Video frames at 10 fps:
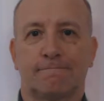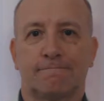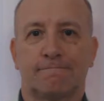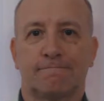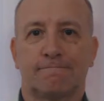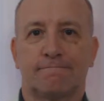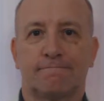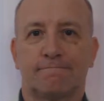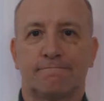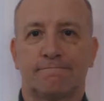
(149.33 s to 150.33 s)

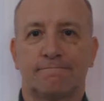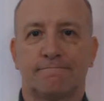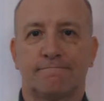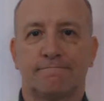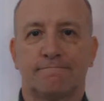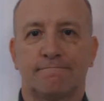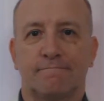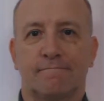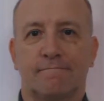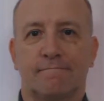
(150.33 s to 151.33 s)

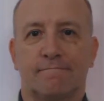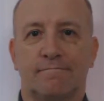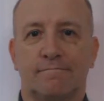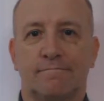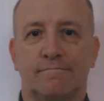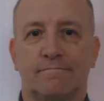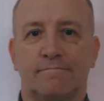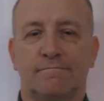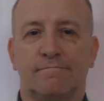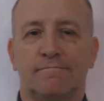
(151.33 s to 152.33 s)

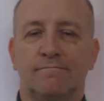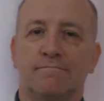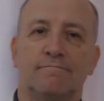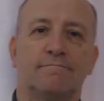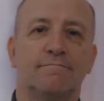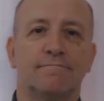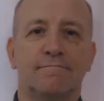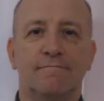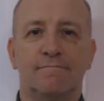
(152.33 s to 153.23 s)
Nobody speaks.